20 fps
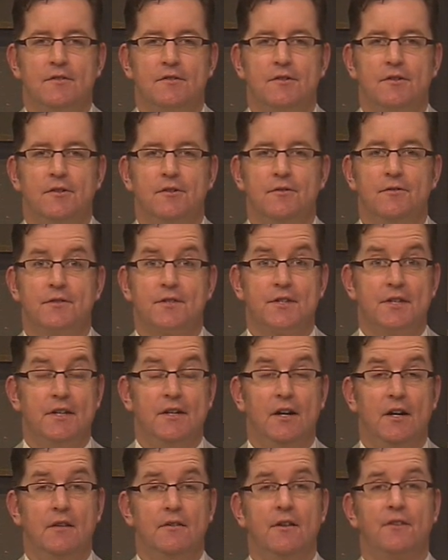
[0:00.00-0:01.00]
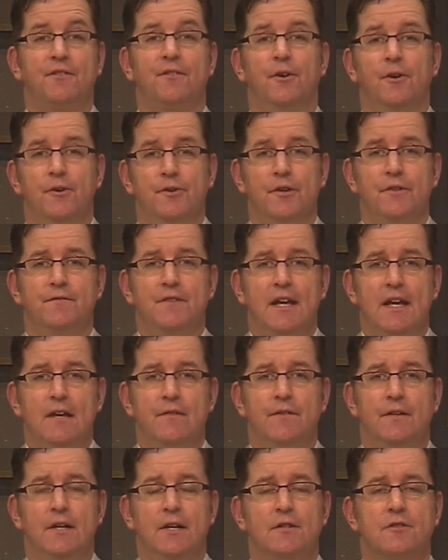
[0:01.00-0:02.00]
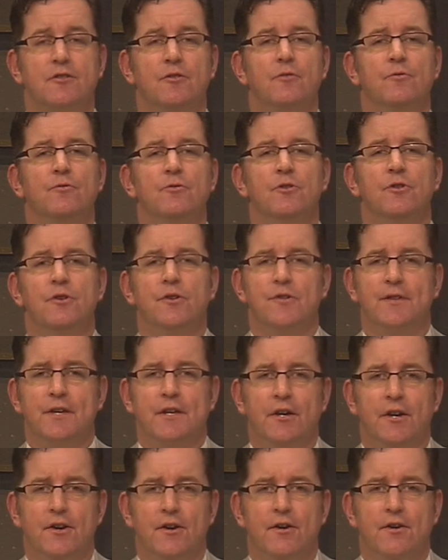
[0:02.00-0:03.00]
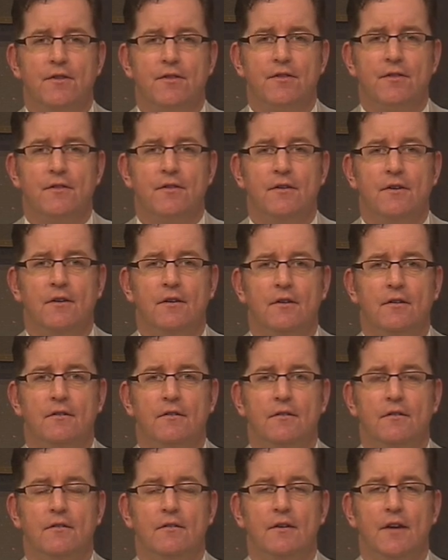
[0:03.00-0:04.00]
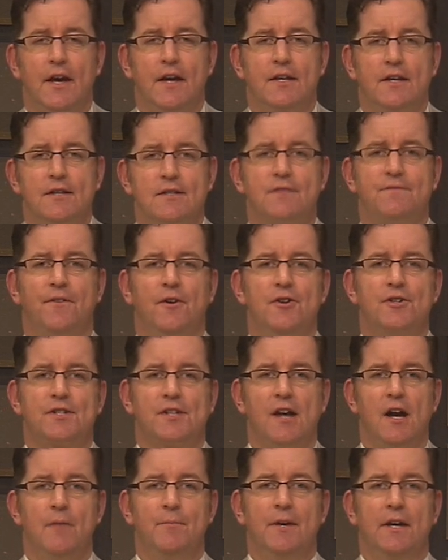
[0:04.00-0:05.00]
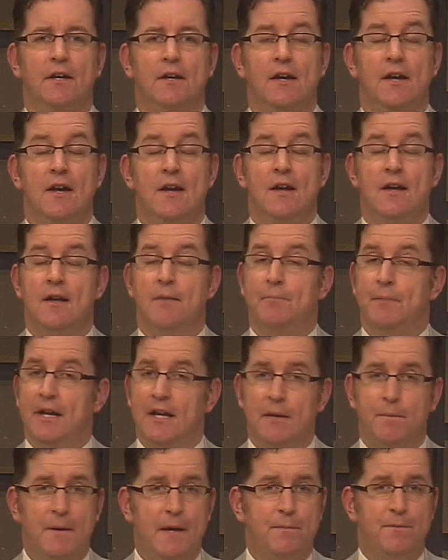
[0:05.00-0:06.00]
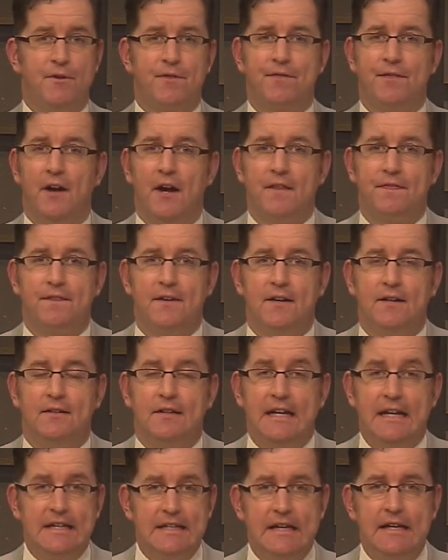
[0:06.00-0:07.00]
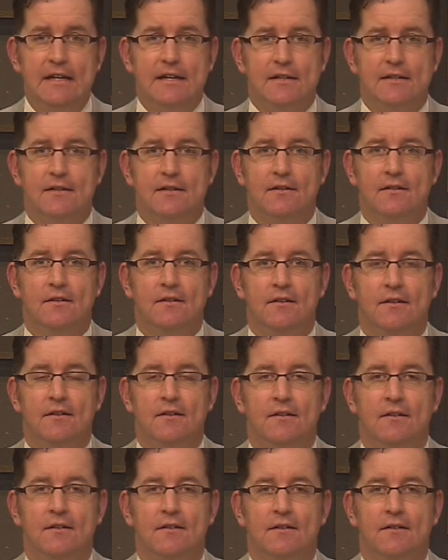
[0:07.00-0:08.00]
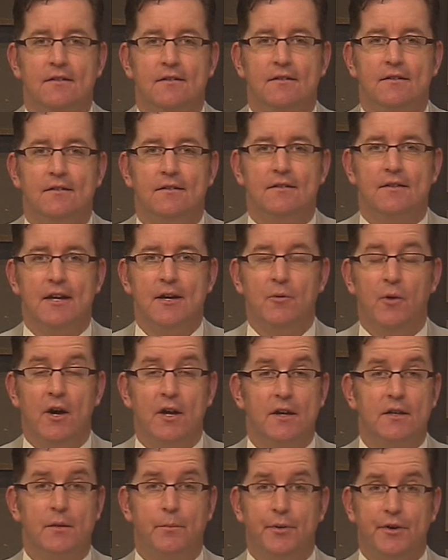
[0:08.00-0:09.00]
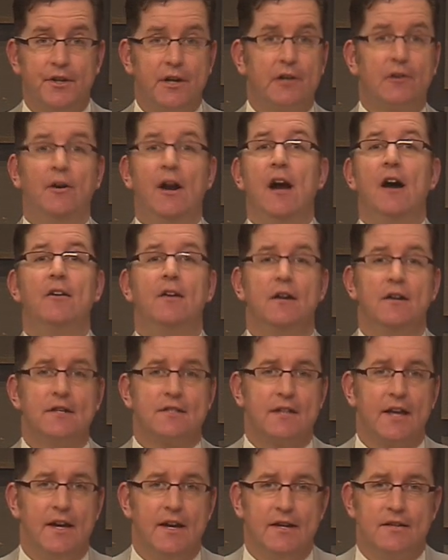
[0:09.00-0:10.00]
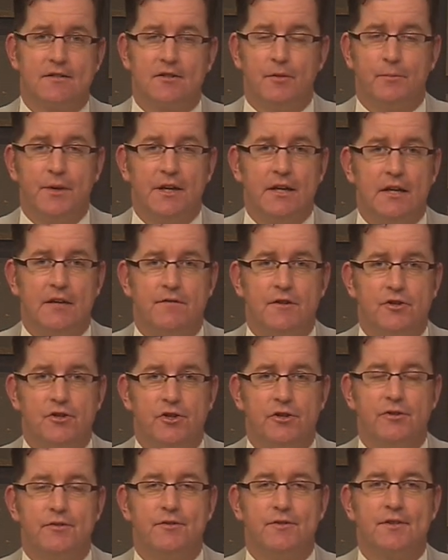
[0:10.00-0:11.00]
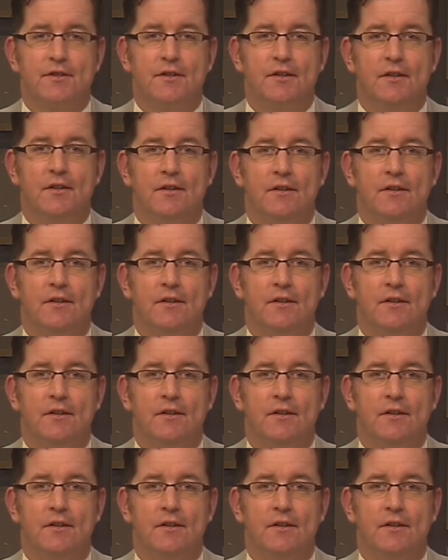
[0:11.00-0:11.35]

to sit on the throne of David and to rule the earth at his first coming. Many people thought that he did. They wanted to put a crown on his head, so many of the Jews.